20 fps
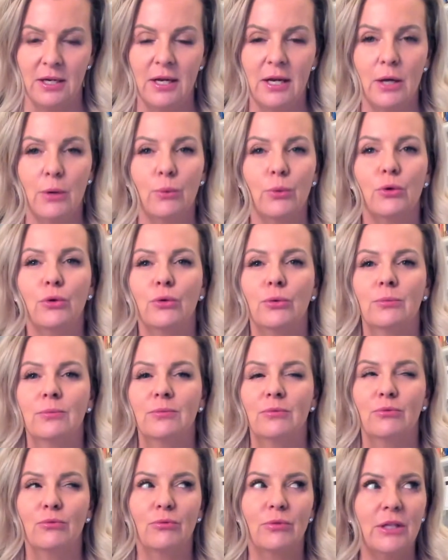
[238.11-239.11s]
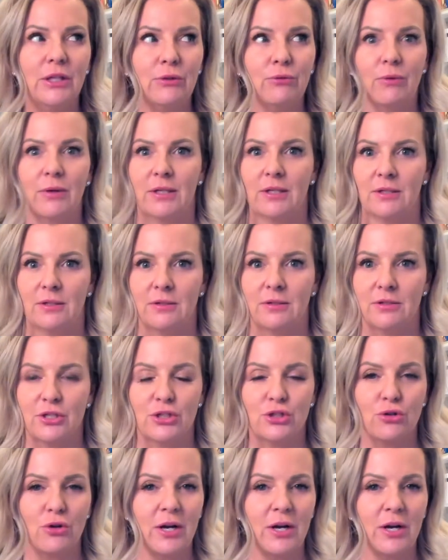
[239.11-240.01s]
were rewritten to try to